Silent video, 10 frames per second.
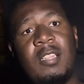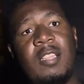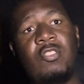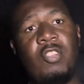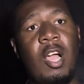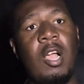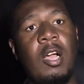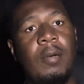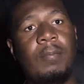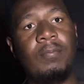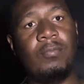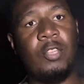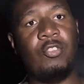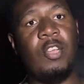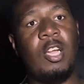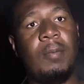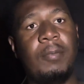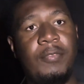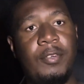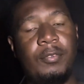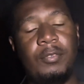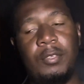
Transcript: Then she hung up the phone.